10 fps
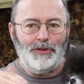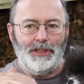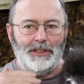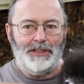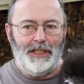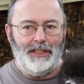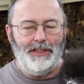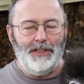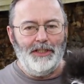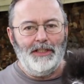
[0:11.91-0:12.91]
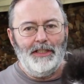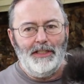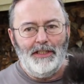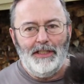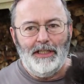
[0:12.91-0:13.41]
was I sanded it.
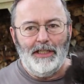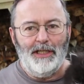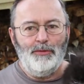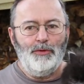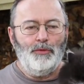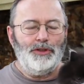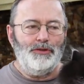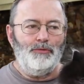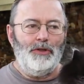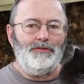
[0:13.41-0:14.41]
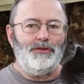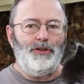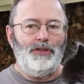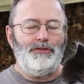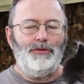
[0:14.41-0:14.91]
It wasn't rough
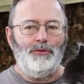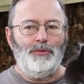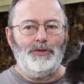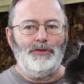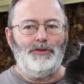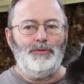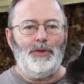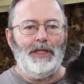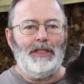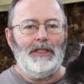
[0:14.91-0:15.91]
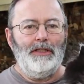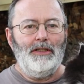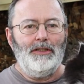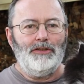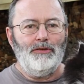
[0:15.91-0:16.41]
sawn, so it wasn't too bad.
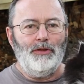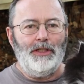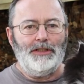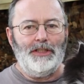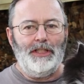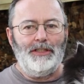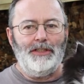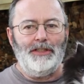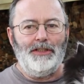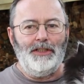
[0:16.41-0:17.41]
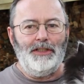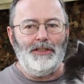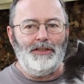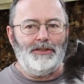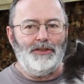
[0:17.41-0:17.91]
So I sanded
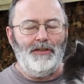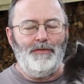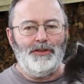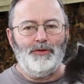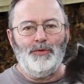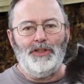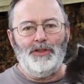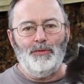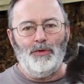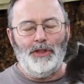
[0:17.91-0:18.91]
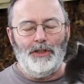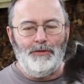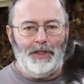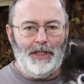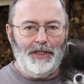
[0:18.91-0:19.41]
the surface with the
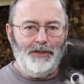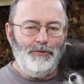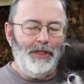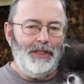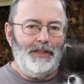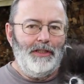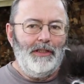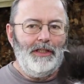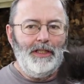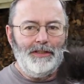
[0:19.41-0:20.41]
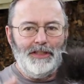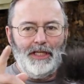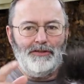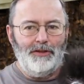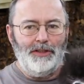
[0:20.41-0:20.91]
180 grit. It's
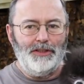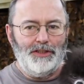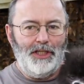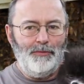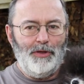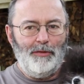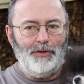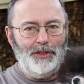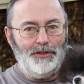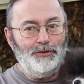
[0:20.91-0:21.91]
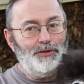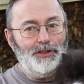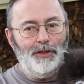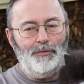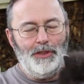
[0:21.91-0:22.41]
actually the sandpaper that you
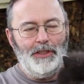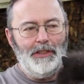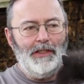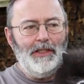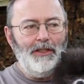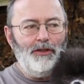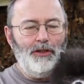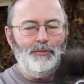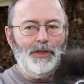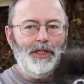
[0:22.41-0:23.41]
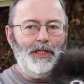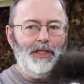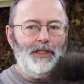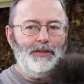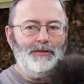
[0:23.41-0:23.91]
sent me on my
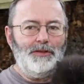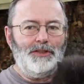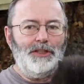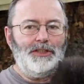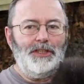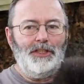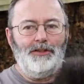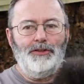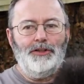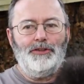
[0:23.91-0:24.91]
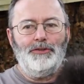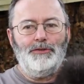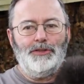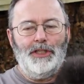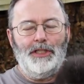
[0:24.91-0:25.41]
1632
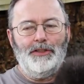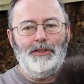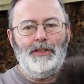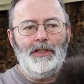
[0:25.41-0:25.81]
sander.